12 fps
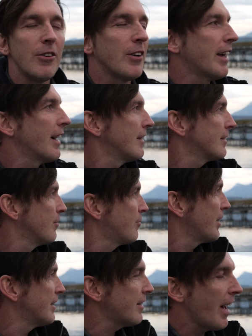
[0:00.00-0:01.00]
can get some
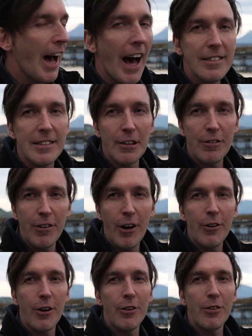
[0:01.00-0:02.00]
fantastic
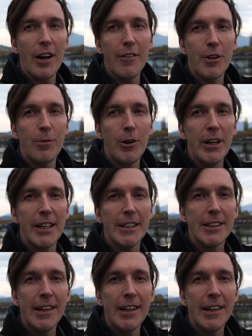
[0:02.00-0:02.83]
photos of the bridge.